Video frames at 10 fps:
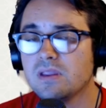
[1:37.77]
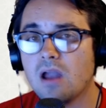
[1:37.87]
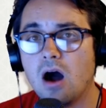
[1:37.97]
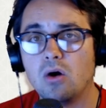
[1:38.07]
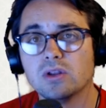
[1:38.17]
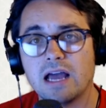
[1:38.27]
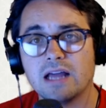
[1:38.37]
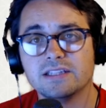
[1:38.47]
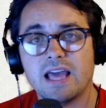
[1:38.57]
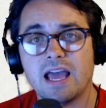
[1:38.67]
I'll hold
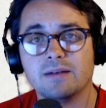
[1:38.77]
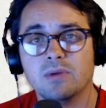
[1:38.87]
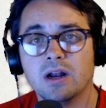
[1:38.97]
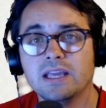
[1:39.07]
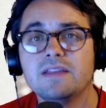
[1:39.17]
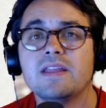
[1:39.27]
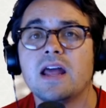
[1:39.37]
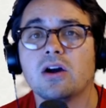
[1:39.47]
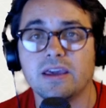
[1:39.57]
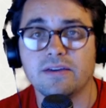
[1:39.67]
on to that money, and
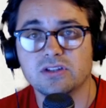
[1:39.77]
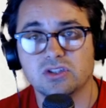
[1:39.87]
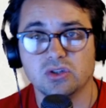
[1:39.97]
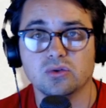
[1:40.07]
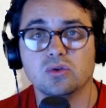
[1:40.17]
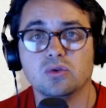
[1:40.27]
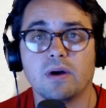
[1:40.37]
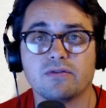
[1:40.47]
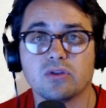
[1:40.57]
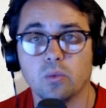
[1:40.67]
then I'll give it to
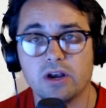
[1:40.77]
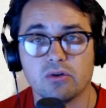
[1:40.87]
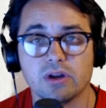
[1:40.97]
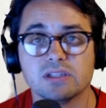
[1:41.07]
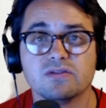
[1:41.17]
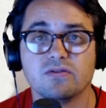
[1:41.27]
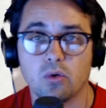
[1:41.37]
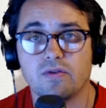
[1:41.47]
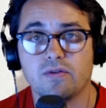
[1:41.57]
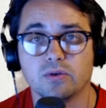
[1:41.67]
whoever the winner is
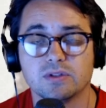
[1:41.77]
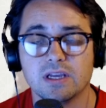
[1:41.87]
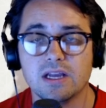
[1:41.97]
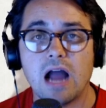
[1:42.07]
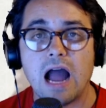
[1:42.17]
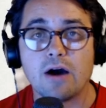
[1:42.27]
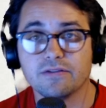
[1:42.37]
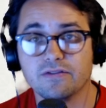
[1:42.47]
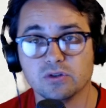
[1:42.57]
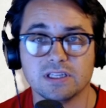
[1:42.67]
for those. Out
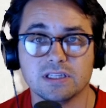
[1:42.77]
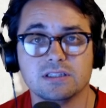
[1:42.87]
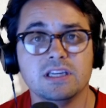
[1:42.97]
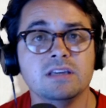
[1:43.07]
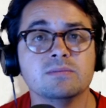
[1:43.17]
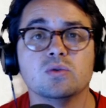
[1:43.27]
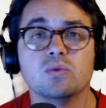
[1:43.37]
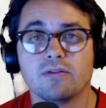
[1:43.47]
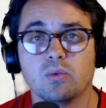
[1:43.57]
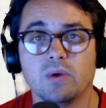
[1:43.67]
of those 6 teams,
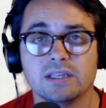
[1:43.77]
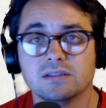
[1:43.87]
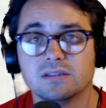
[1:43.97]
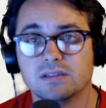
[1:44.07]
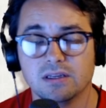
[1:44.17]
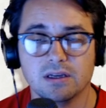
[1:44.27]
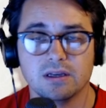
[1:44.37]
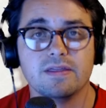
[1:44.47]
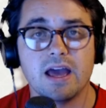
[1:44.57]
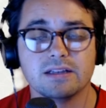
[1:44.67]
whoever wins
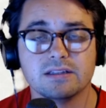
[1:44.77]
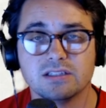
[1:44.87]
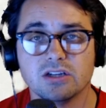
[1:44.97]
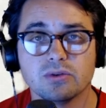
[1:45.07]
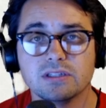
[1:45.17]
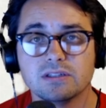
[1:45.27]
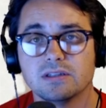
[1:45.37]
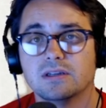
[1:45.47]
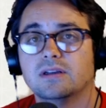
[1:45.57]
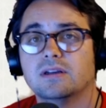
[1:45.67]
that series.